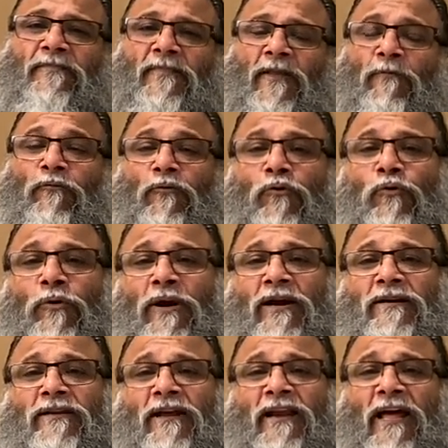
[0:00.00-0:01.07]
If you look
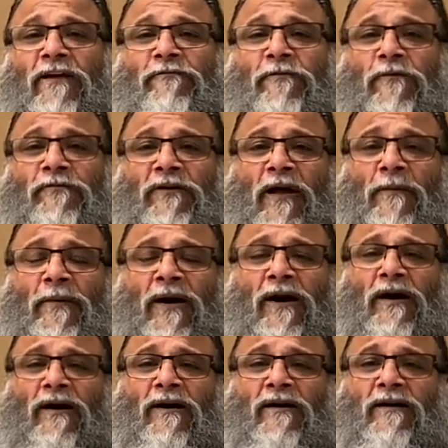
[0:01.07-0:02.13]
at the life of
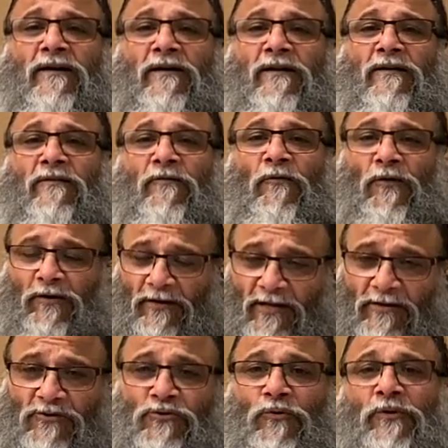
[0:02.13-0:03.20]
Rama, what they
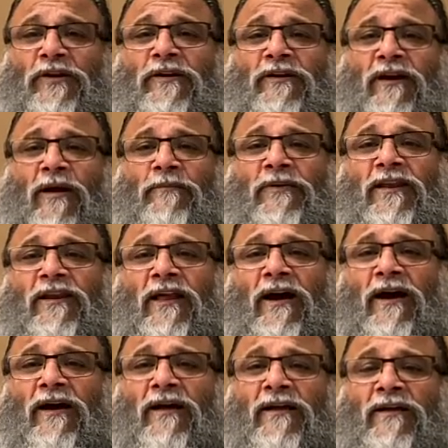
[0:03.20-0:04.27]
show in Ram
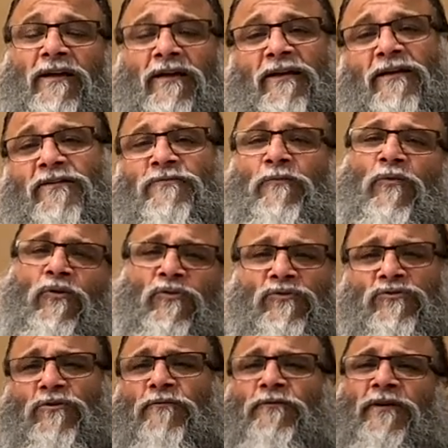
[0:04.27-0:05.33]
Leela is
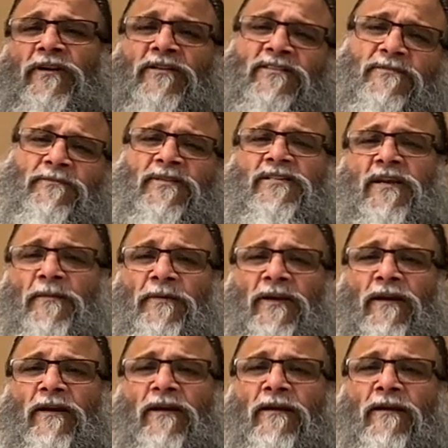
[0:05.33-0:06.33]
most of it is miserable